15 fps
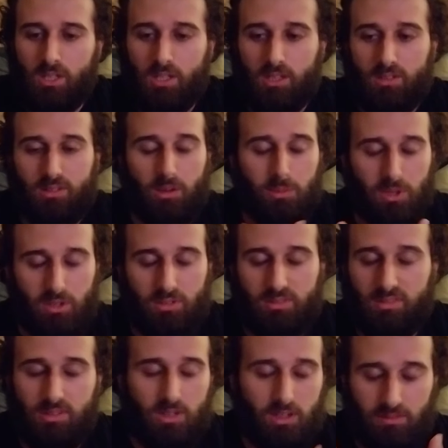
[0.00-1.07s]
some of
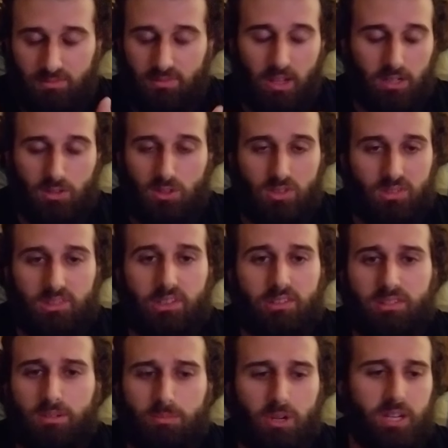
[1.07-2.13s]
those, in fact, I'll just
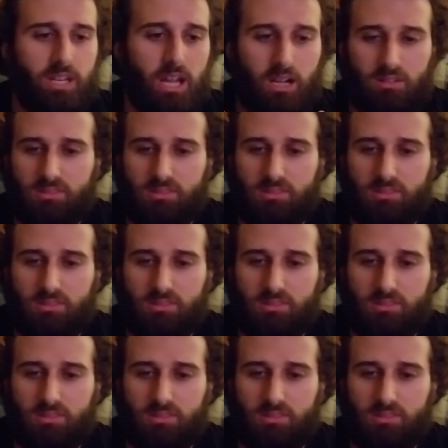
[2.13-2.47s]
list them right now.